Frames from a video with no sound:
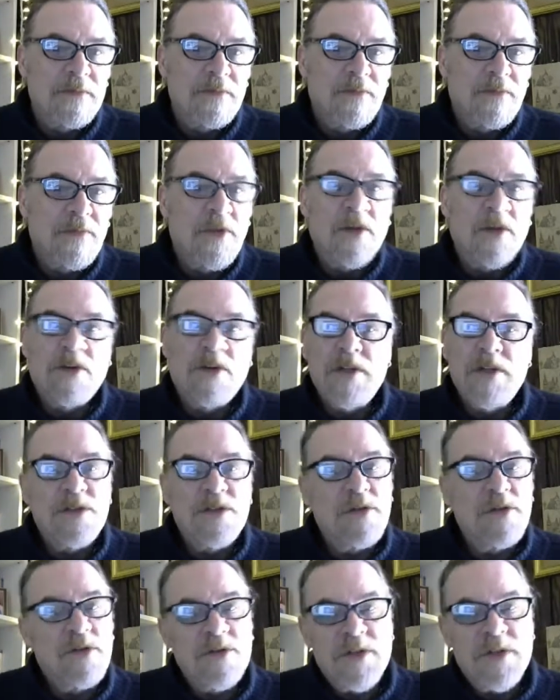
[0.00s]
There is
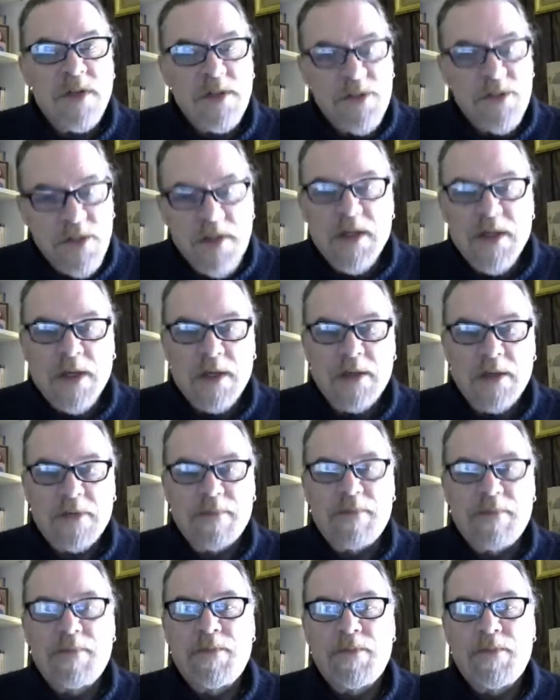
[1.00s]
no such thing
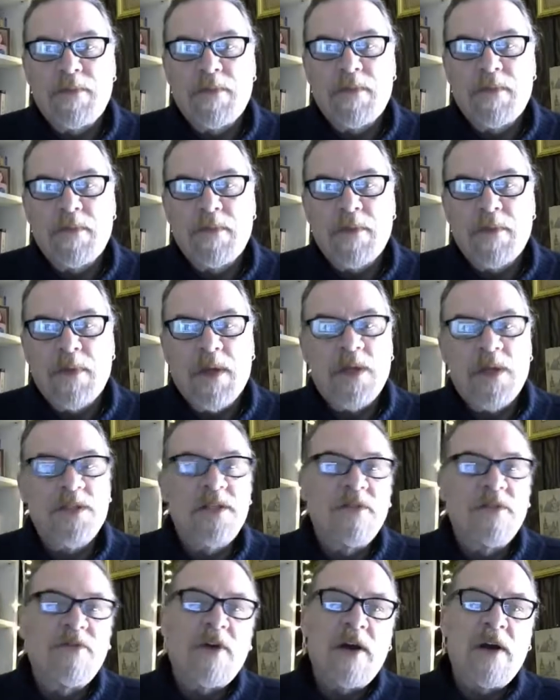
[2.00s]
as
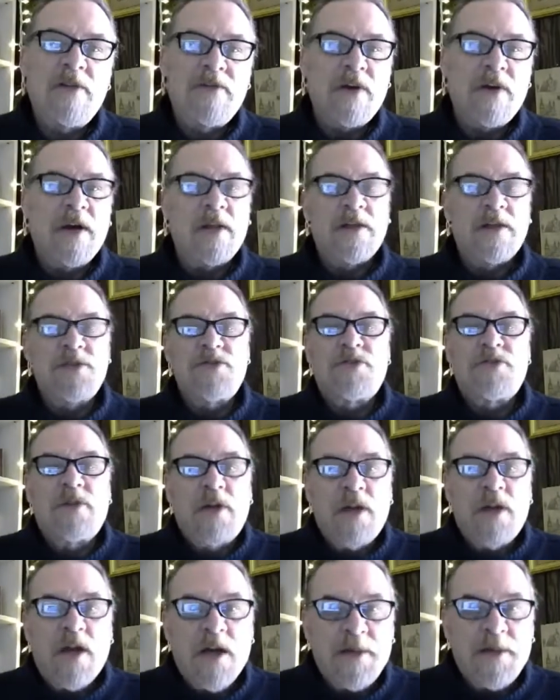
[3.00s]
divine violence or
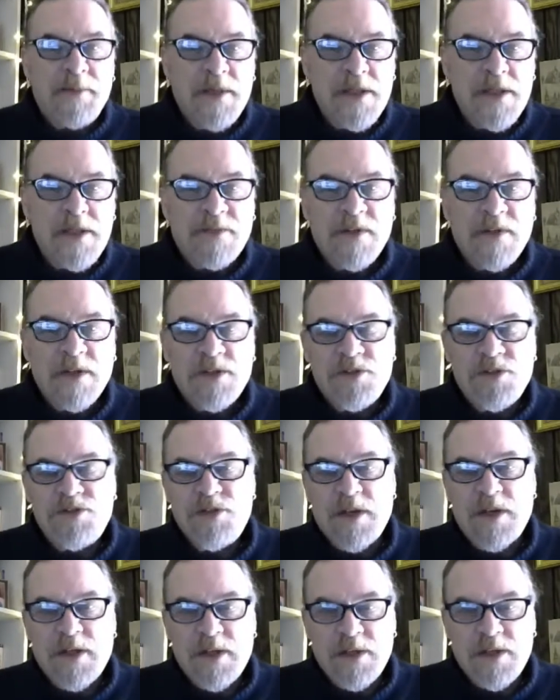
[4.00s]
economies of
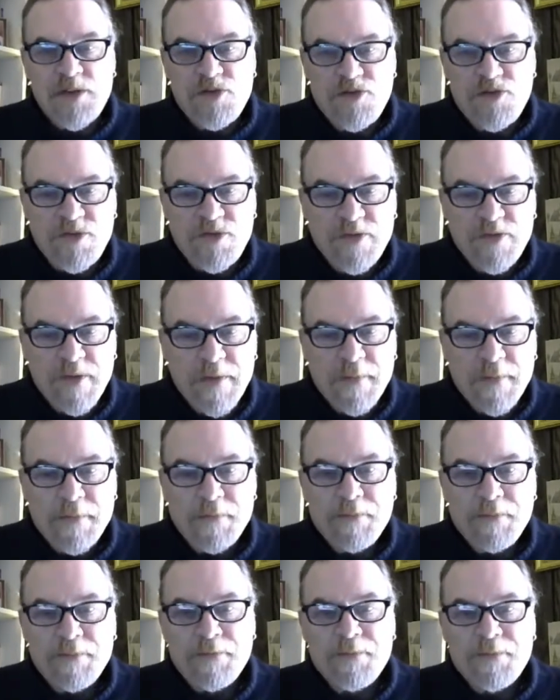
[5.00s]
exchange.
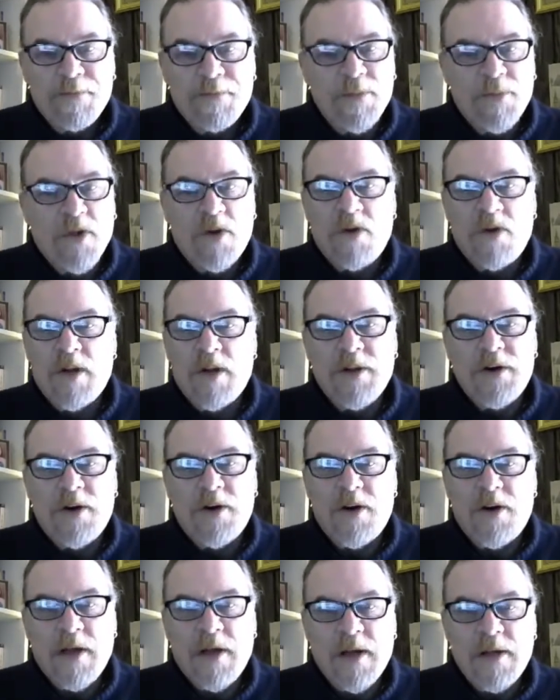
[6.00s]
They're all in
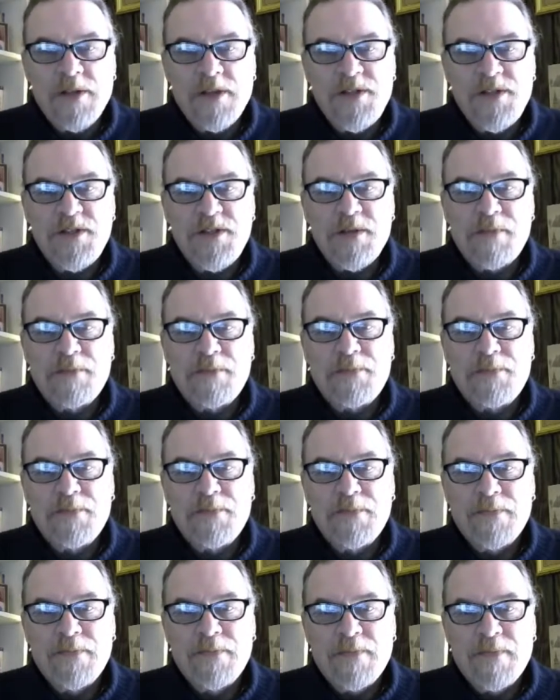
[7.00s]
our heads.
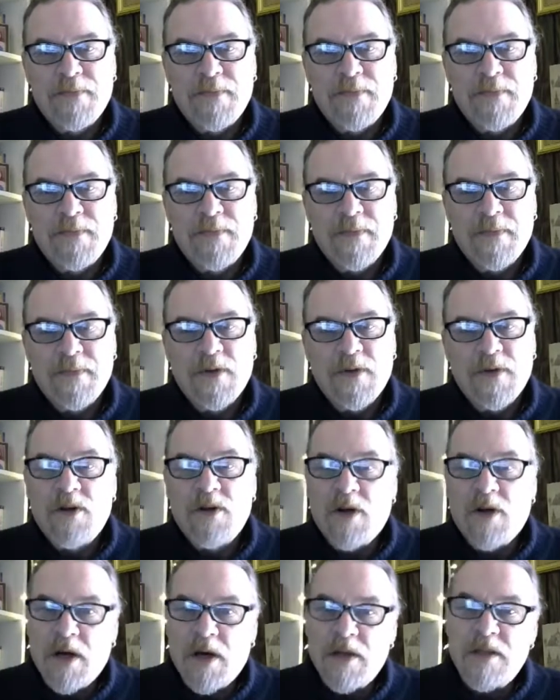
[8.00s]

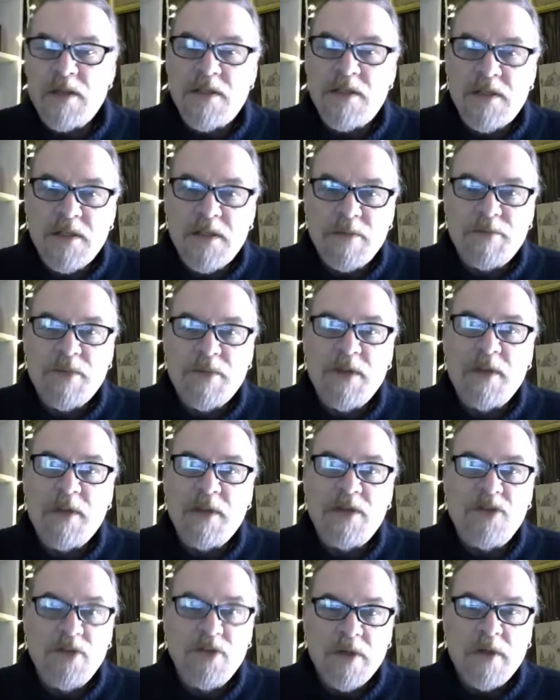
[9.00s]
God is simply
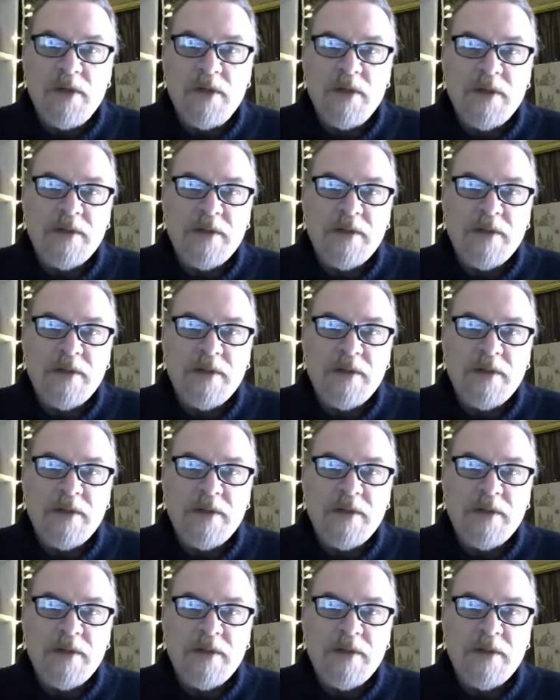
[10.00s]
good.